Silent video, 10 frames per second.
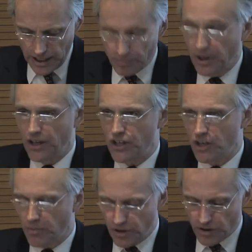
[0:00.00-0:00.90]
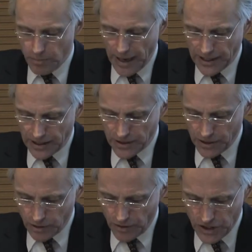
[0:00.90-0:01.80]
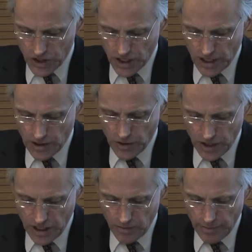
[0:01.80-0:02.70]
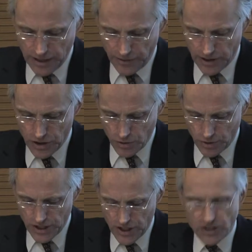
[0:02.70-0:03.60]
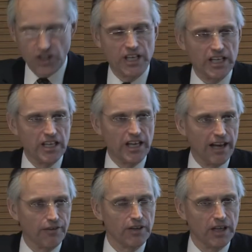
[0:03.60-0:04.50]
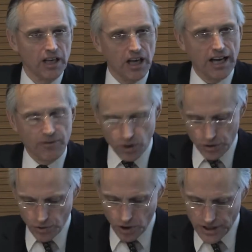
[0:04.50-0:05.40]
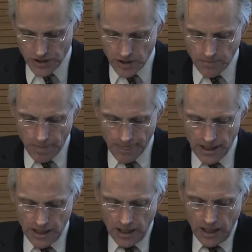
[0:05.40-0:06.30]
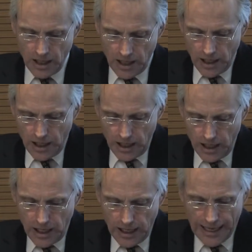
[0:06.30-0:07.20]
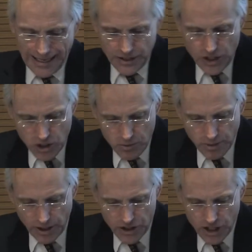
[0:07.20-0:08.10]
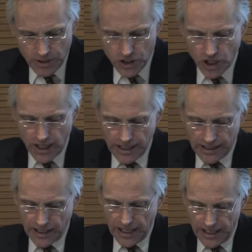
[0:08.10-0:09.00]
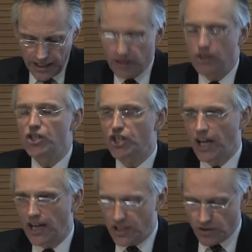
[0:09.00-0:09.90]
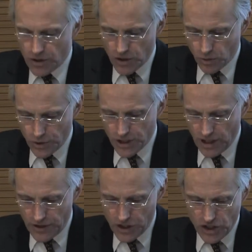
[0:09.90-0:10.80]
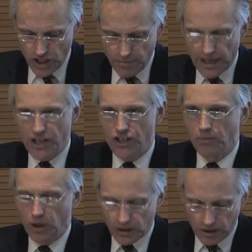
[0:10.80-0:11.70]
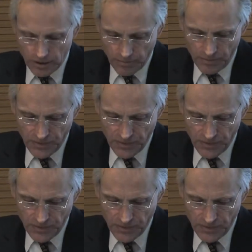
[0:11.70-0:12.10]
in partnership with Bangor University, the manufacturers organization EEF, and Rolls-Royce. And this partnership is trialing a shared resource efficiency manager model